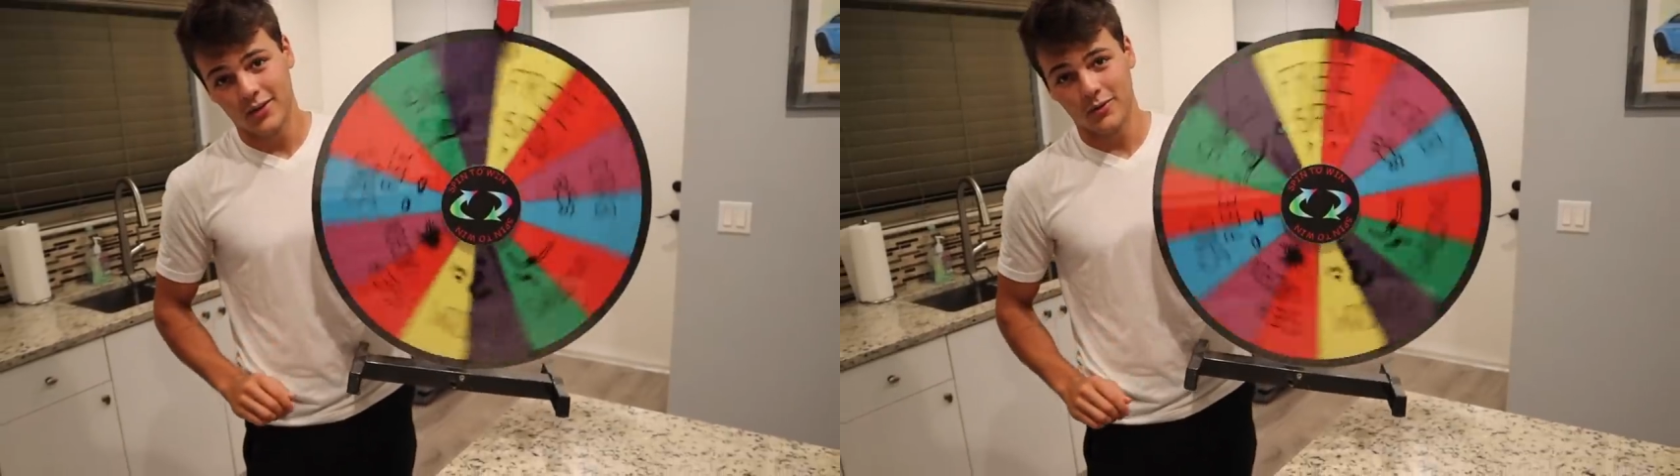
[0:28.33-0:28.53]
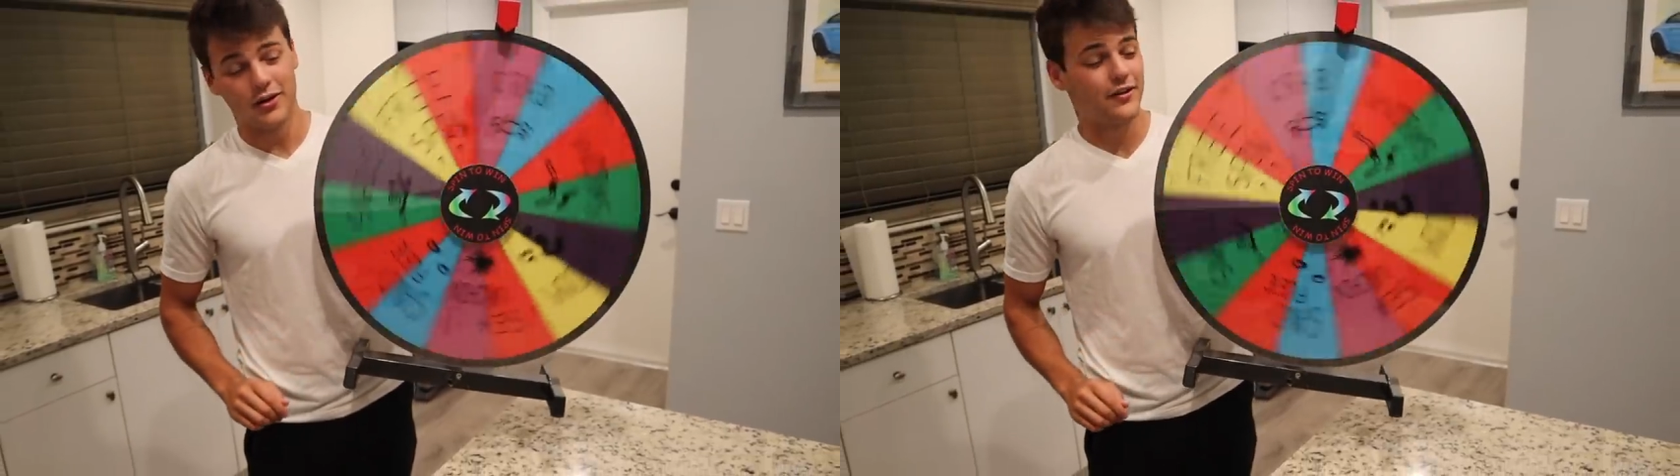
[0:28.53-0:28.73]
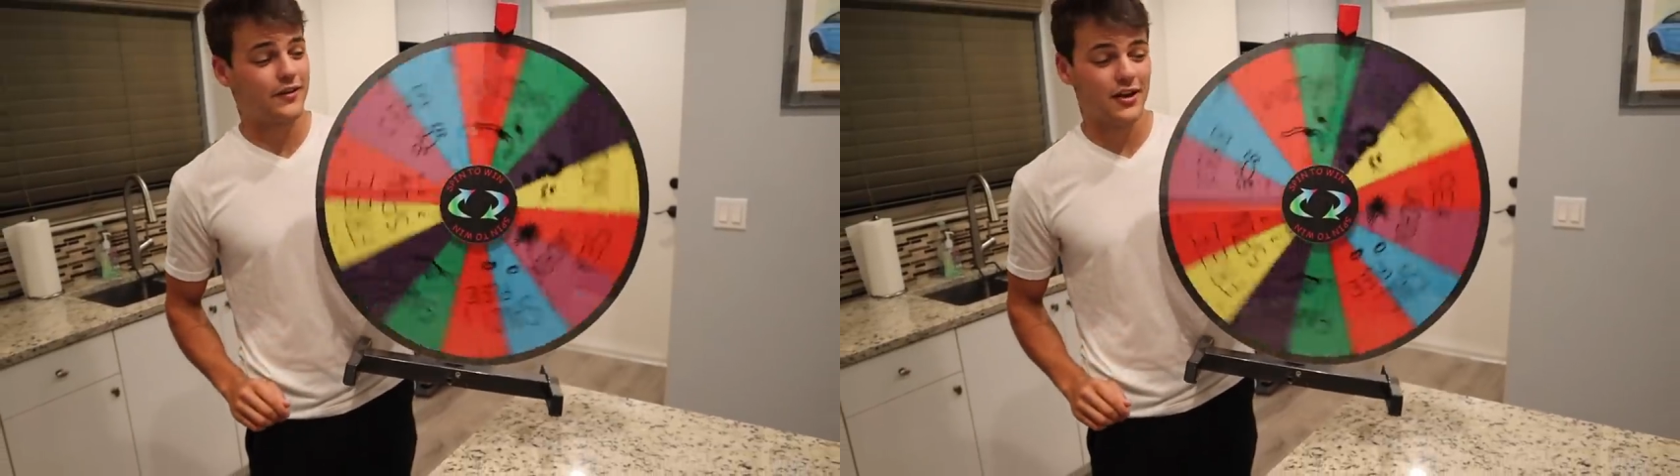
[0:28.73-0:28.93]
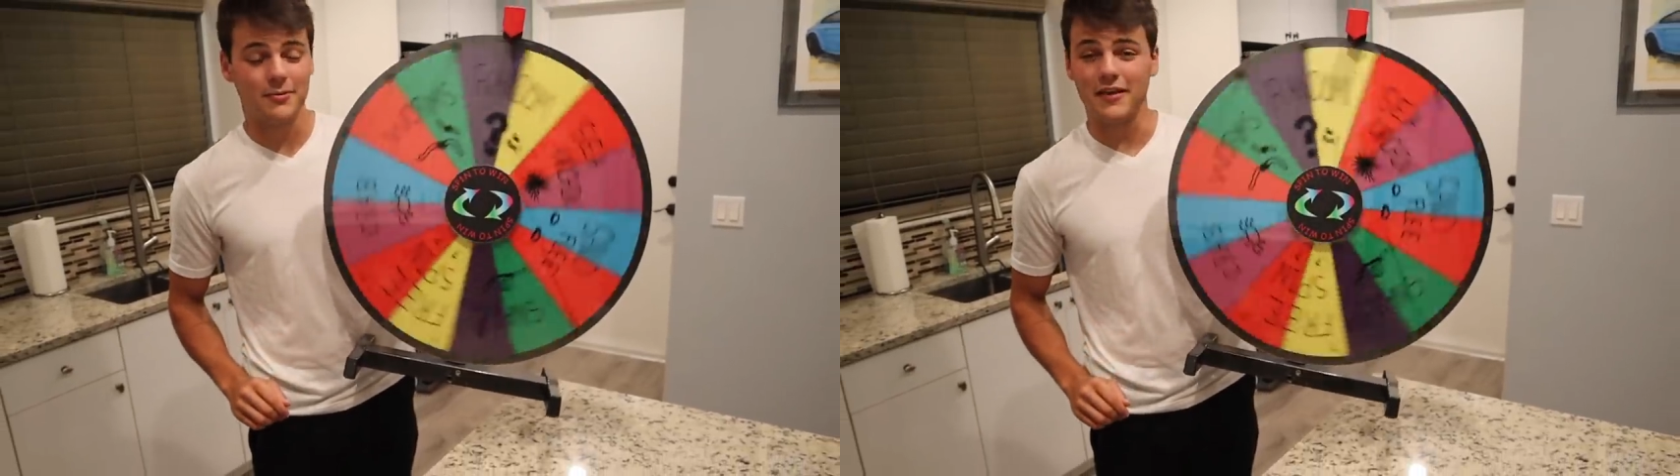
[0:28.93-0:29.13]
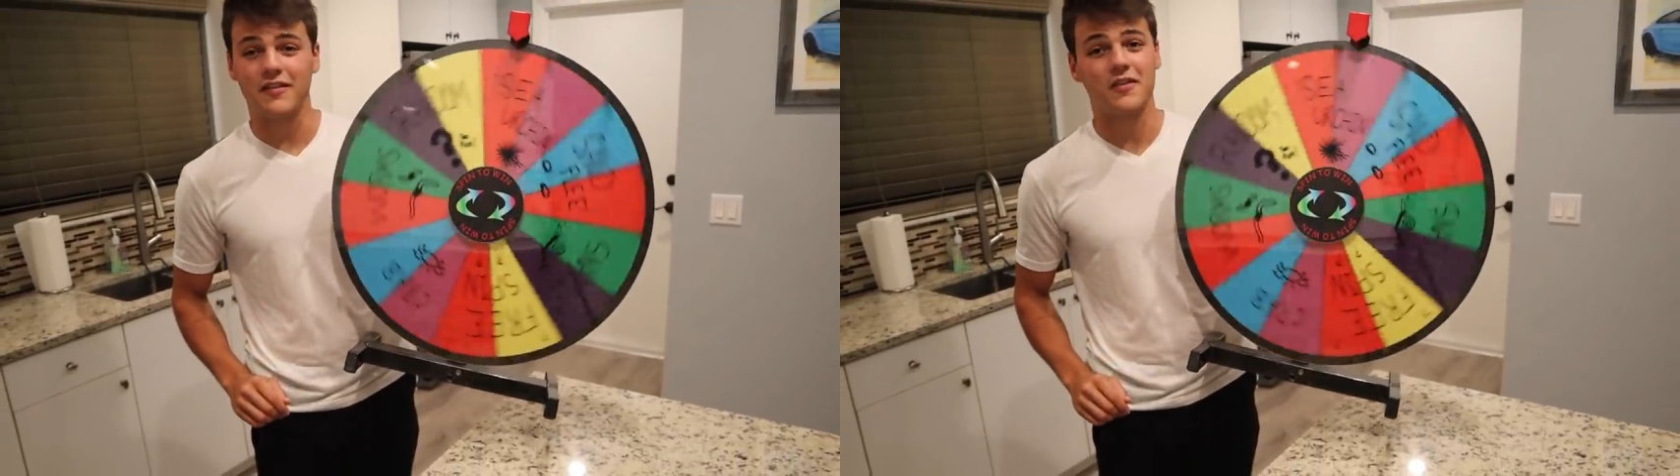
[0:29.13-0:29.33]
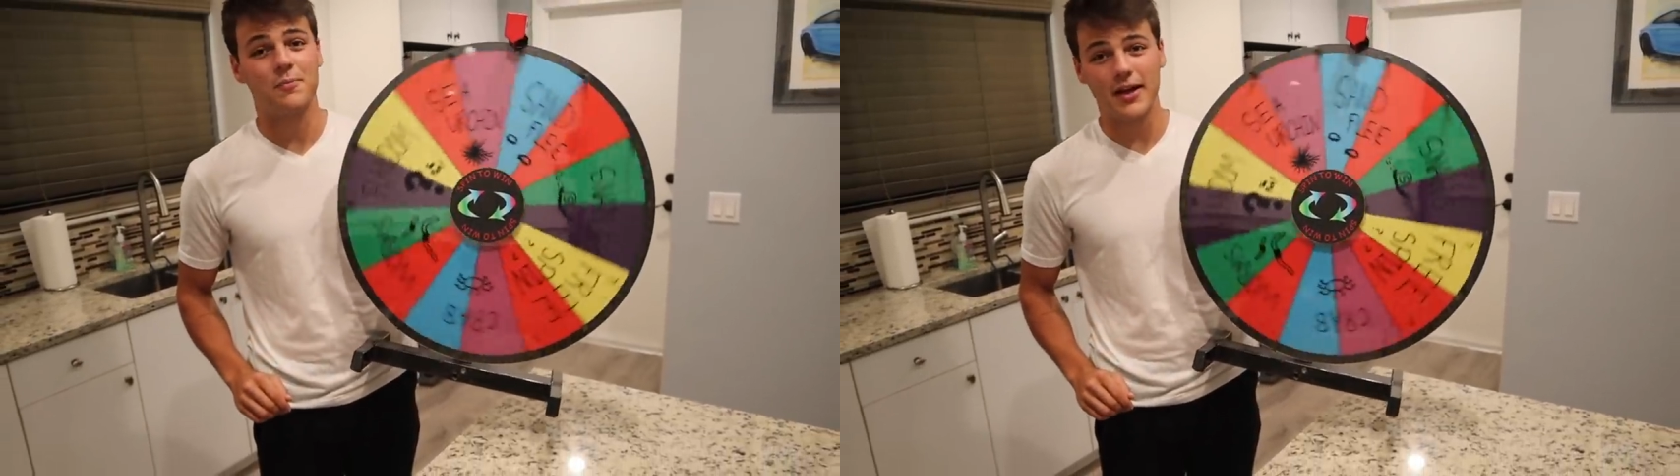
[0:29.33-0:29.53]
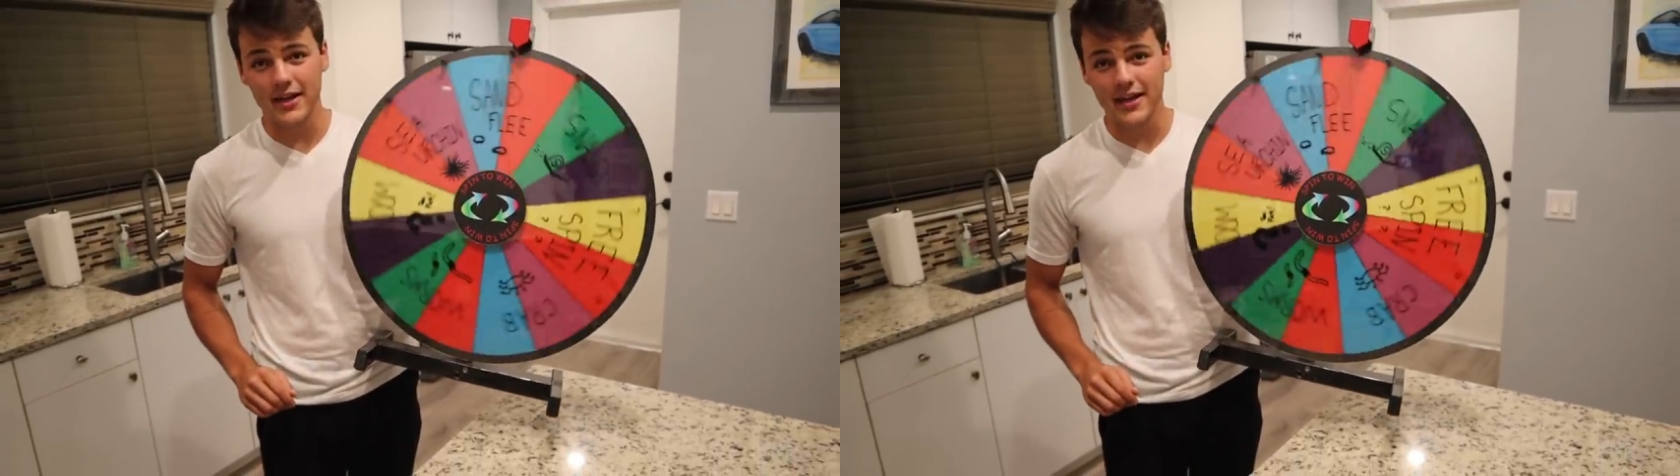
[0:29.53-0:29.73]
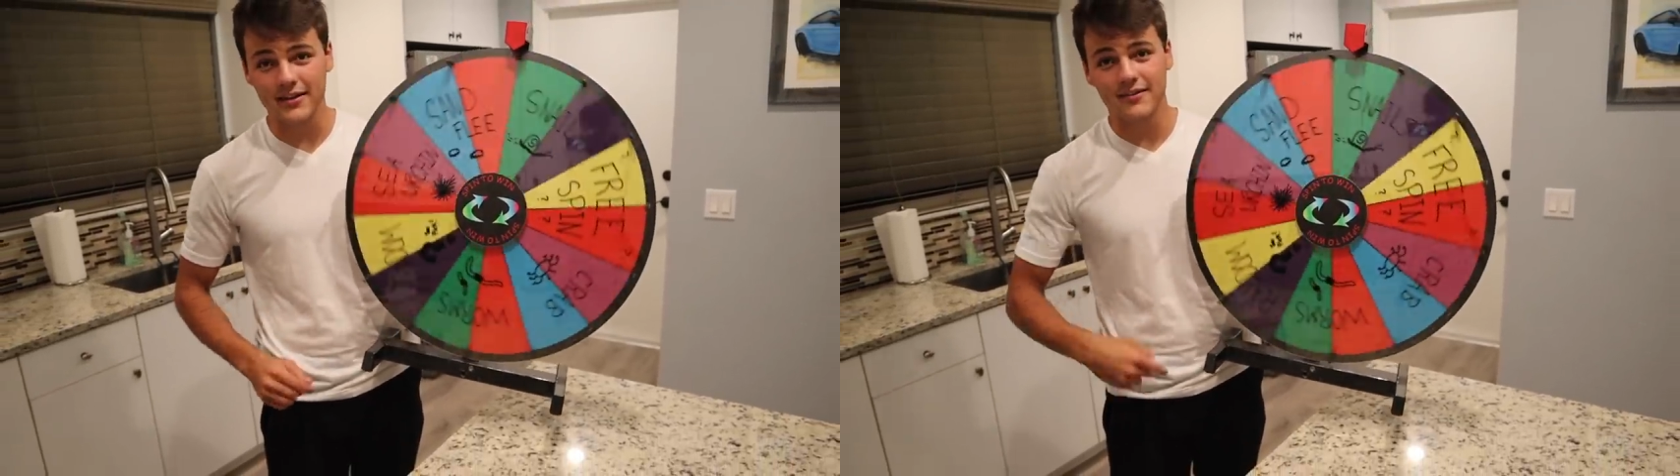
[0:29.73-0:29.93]
We're just gonna be spinning
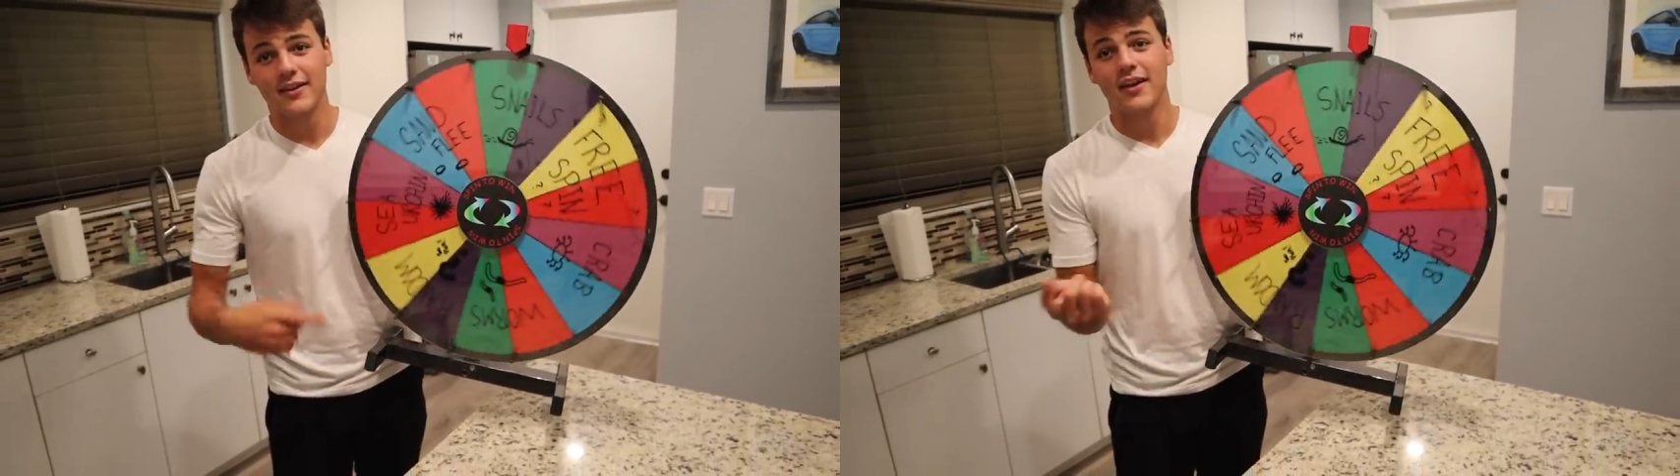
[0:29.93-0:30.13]
it